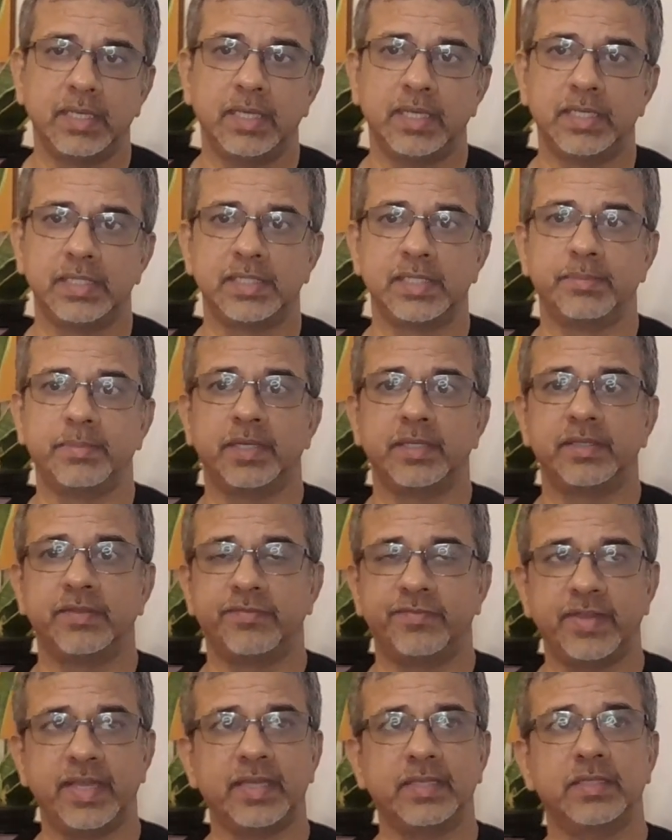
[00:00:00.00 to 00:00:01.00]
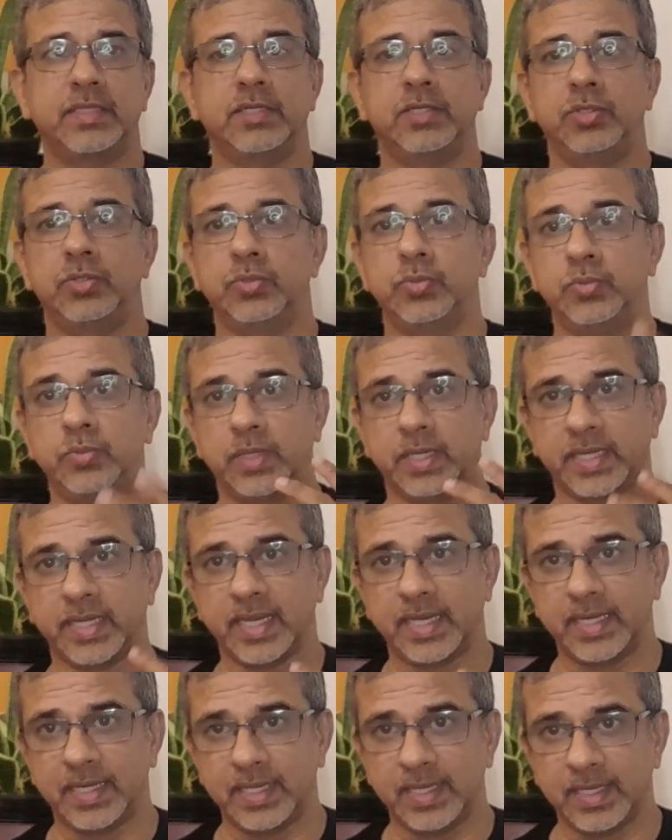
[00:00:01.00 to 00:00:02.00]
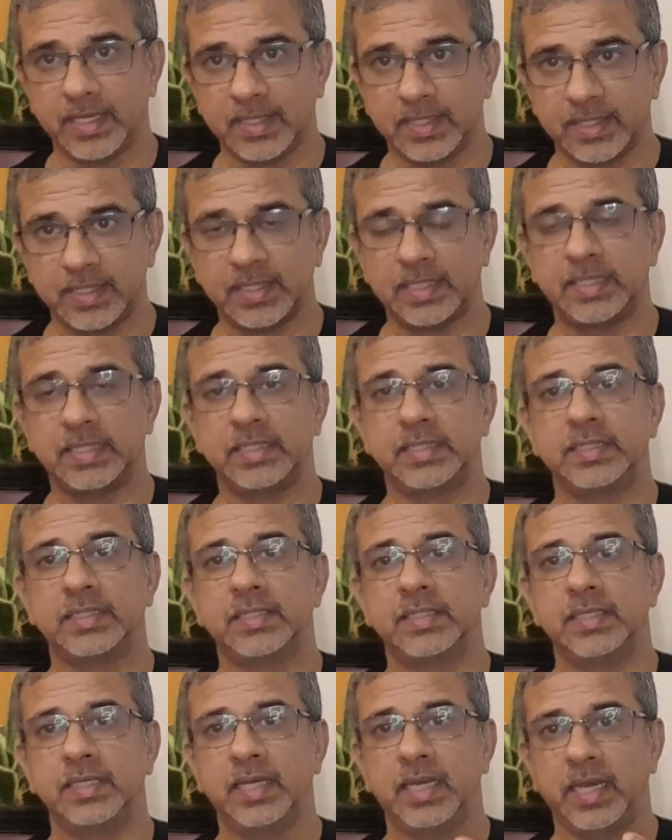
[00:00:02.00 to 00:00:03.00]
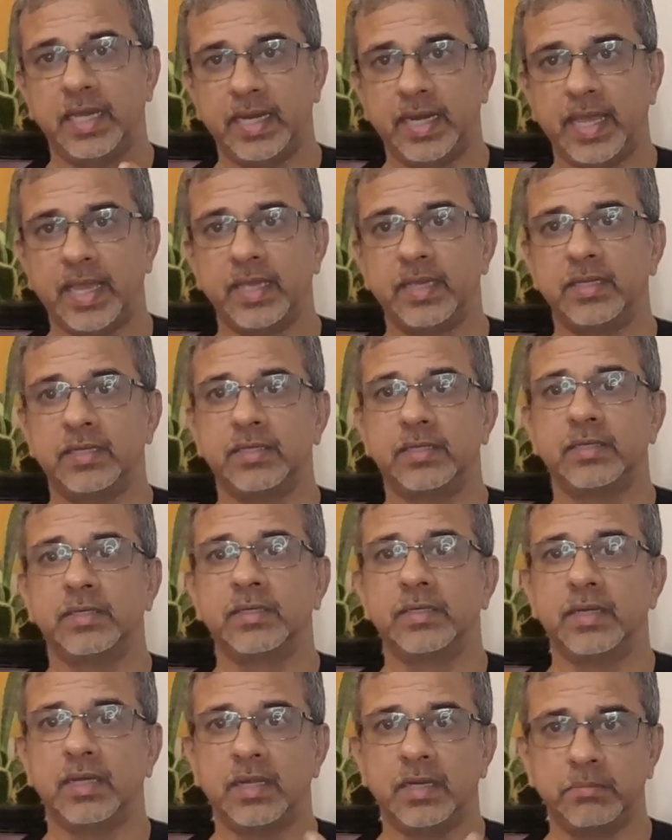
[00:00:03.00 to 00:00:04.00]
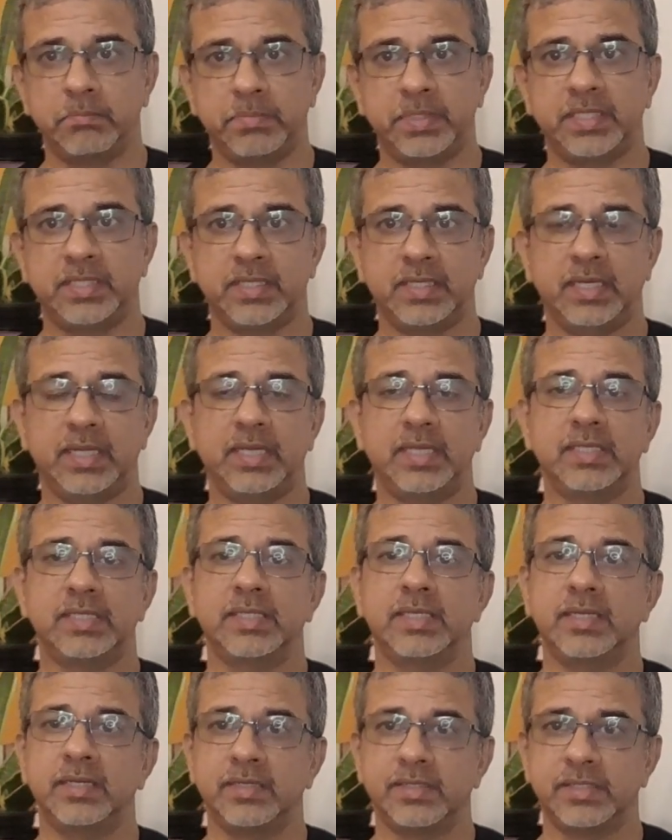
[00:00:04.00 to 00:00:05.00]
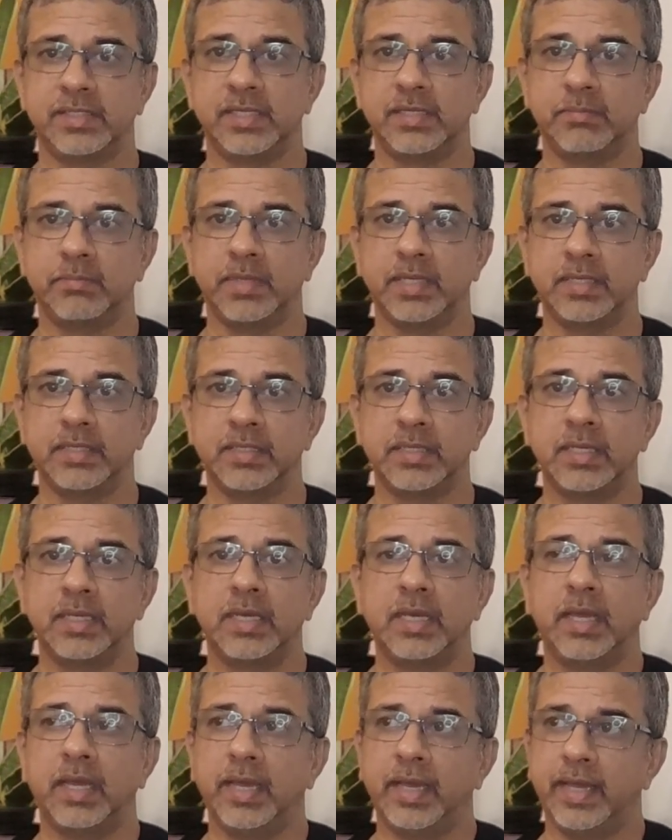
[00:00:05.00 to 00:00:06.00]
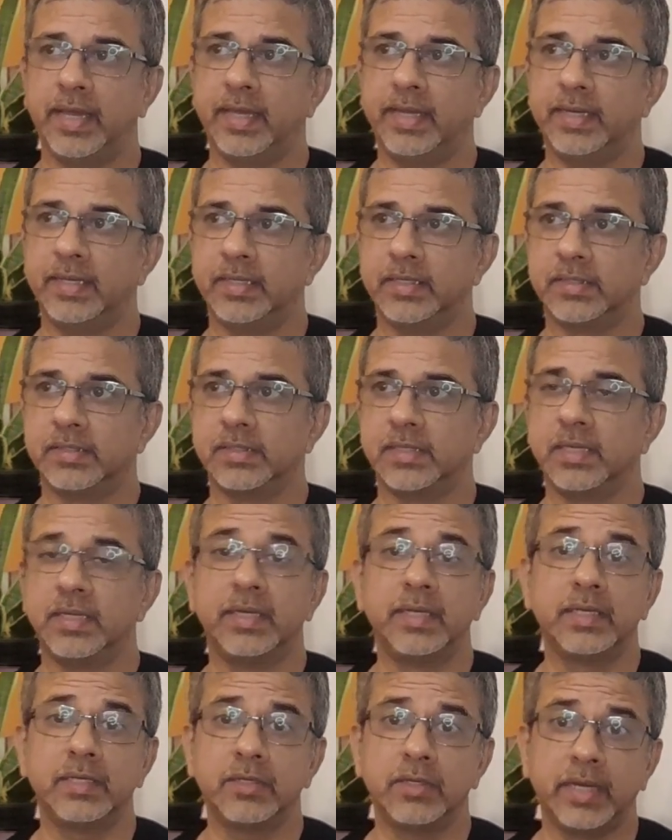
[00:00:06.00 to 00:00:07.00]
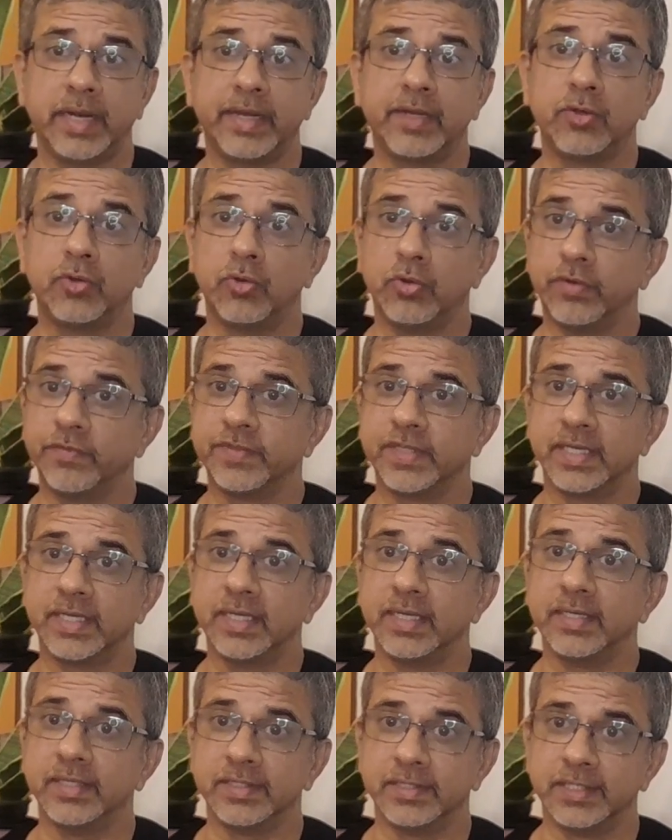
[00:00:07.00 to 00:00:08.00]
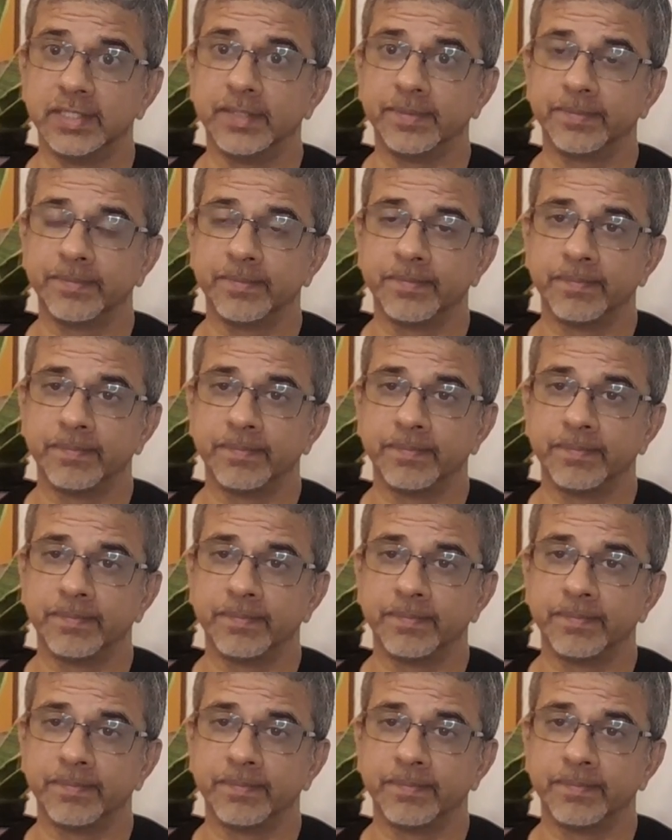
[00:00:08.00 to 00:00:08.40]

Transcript: It's about the fact that you are carrying hurt and anger and bitterness and resentment, and it's learning to let go of that energy.